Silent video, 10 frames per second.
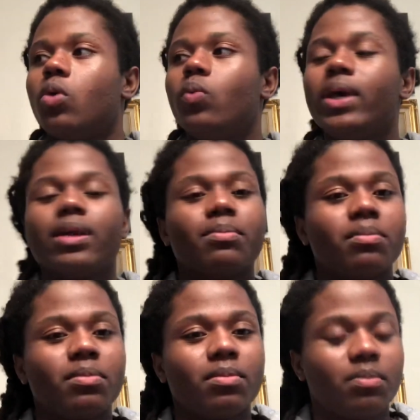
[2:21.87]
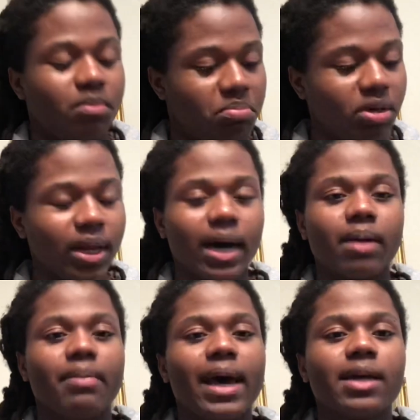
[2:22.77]
we can pull out
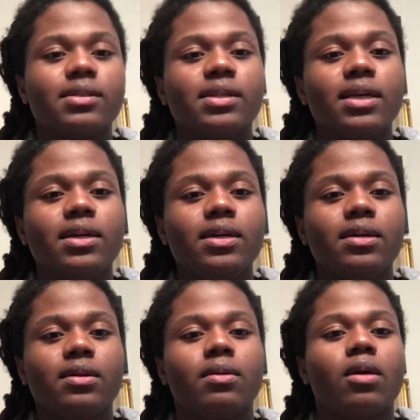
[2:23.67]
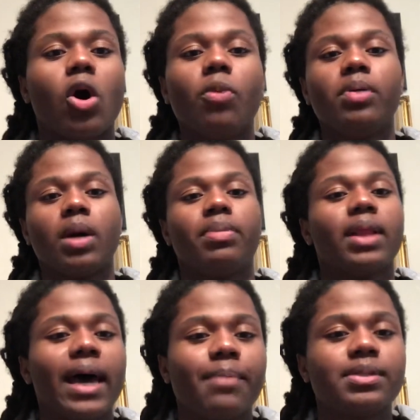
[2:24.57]
a magazine, open up a
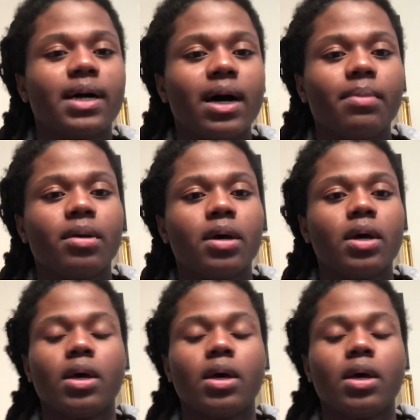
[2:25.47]
laptop,